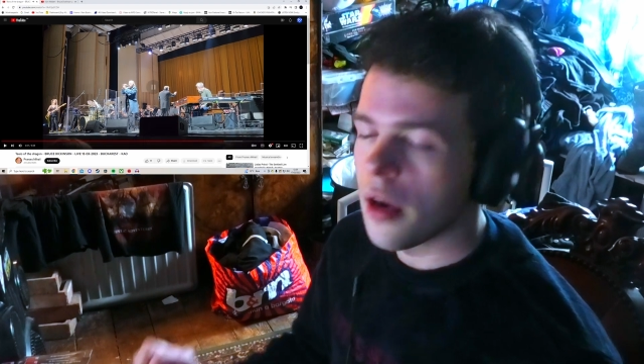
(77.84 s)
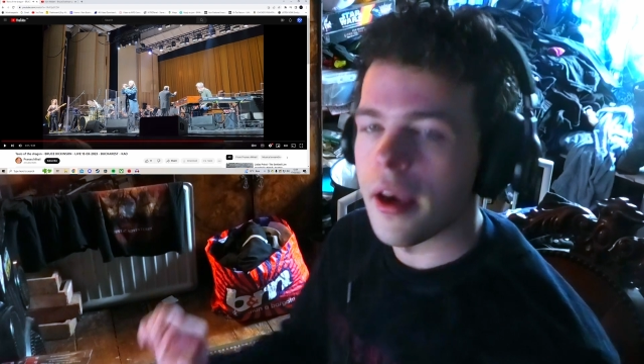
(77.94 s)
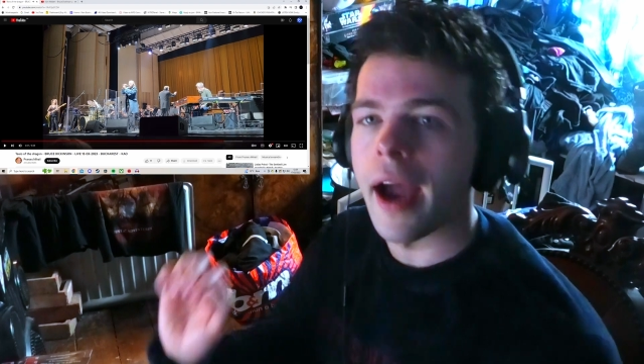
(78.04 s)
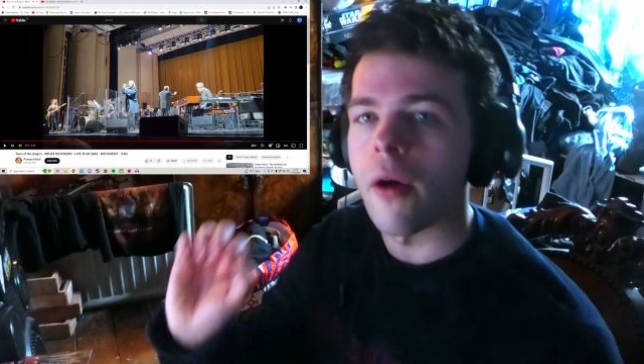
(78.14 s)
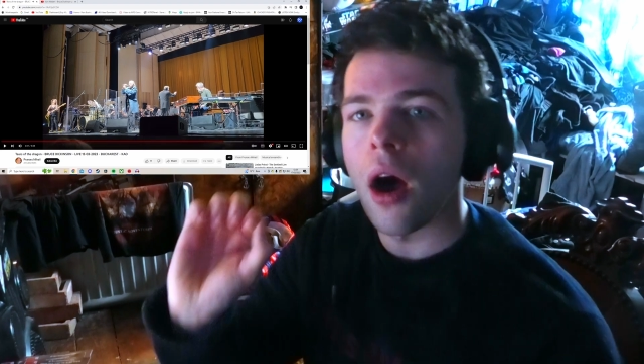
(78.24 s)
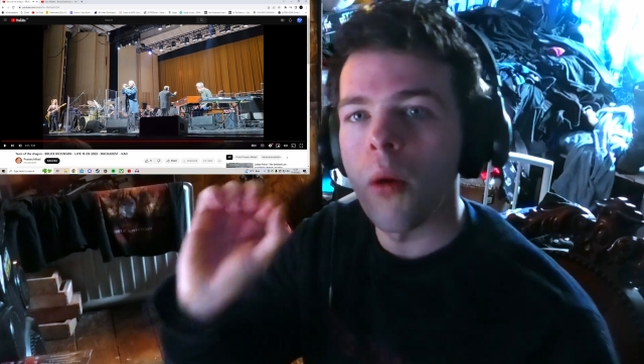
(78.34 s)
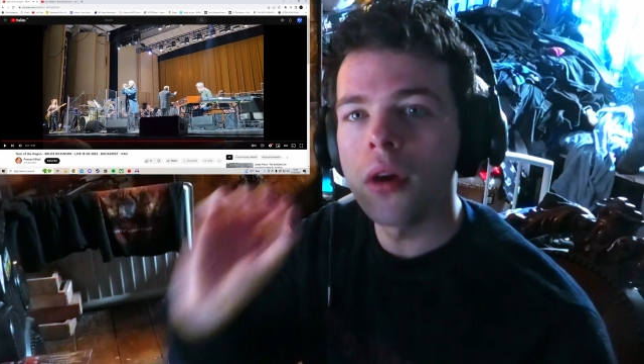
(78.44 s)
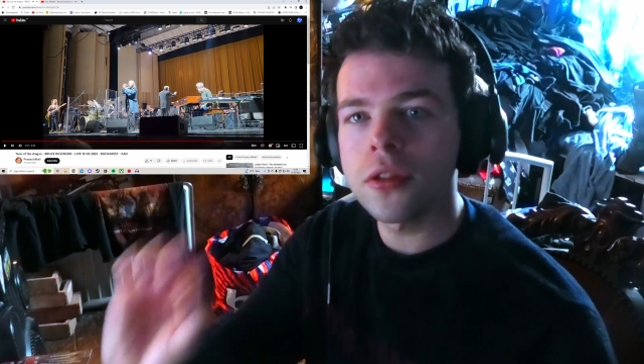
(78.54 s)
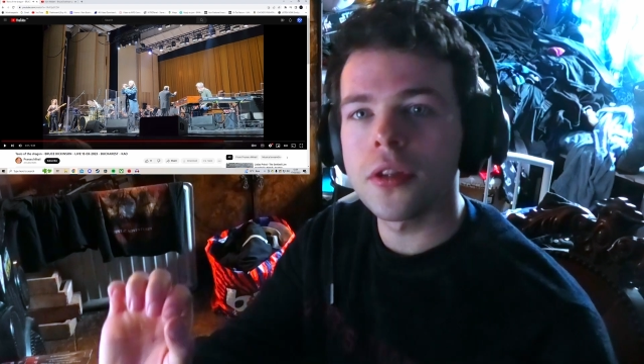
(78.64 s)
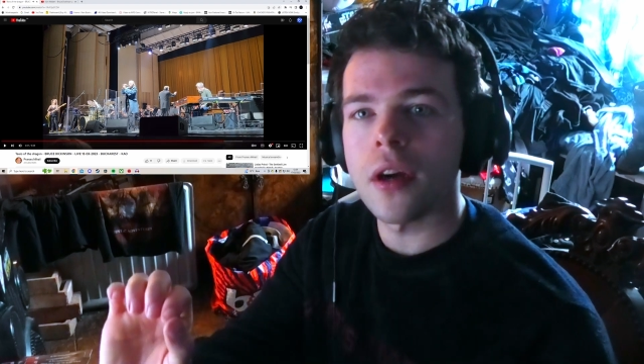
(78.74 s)
Now, I
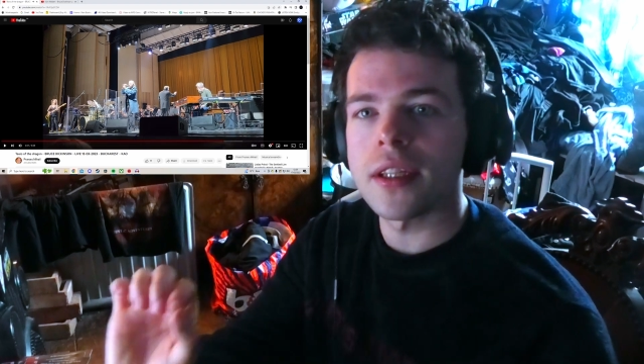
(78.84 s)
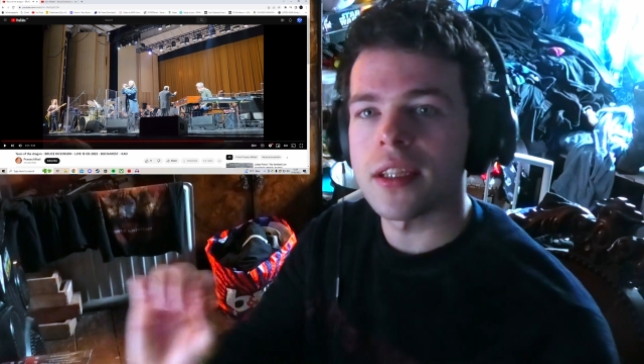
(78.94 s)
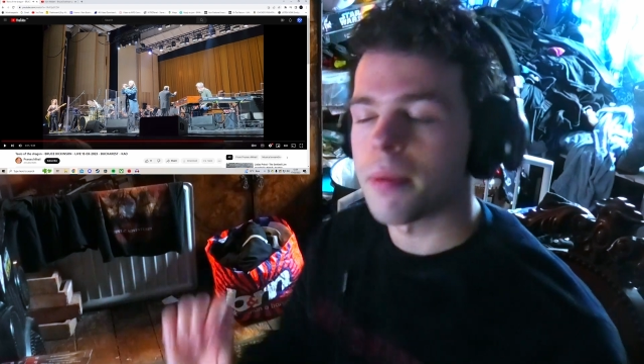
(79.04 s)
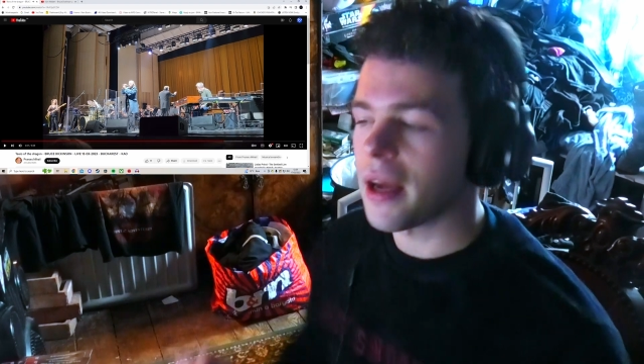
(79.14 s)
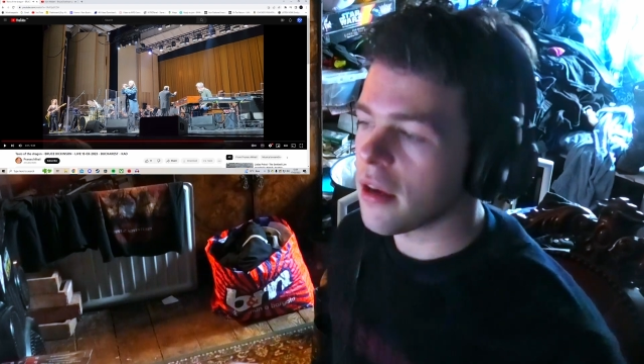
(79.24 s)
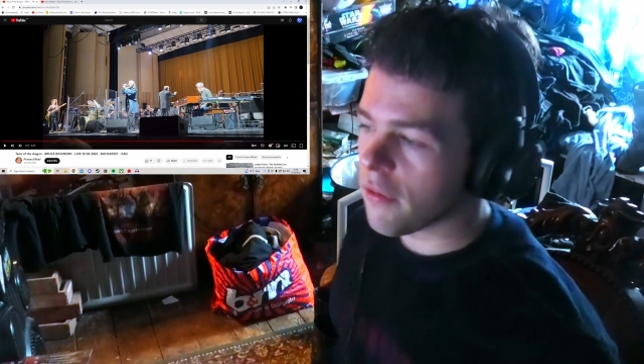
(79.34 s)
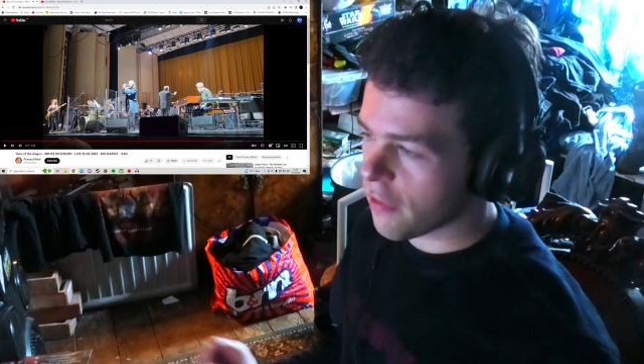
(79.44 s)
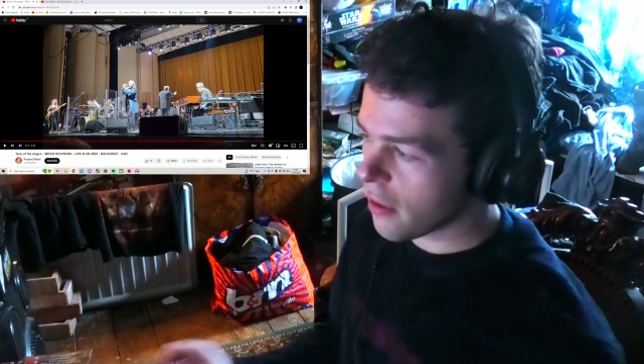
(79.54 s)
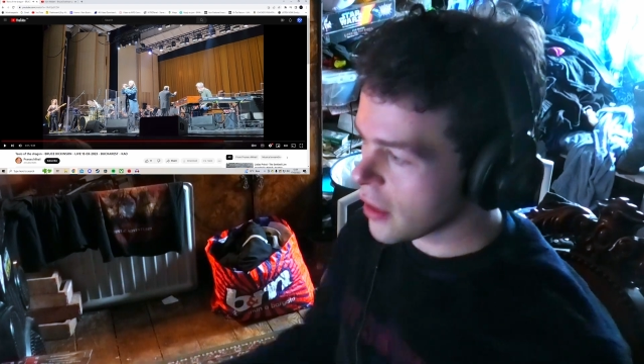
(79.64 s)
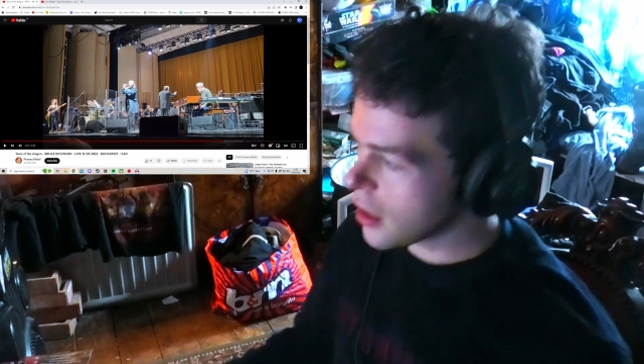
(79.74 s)
want you guys to pay
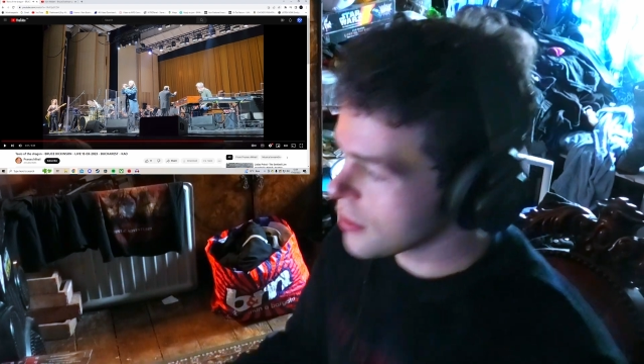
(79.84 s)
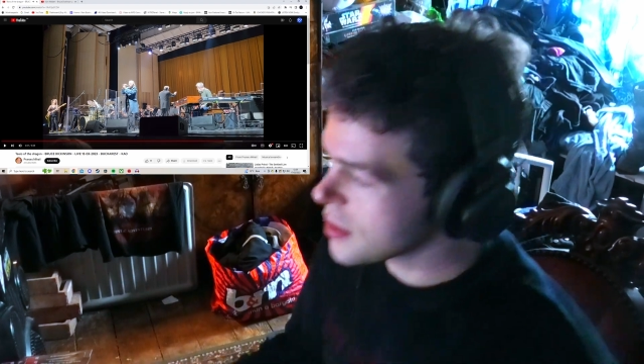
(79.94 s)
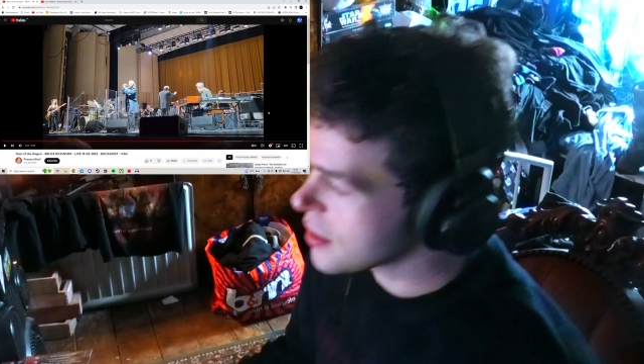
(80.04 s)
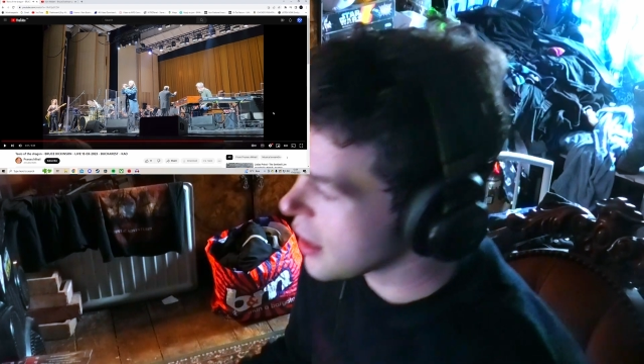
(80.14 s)
very close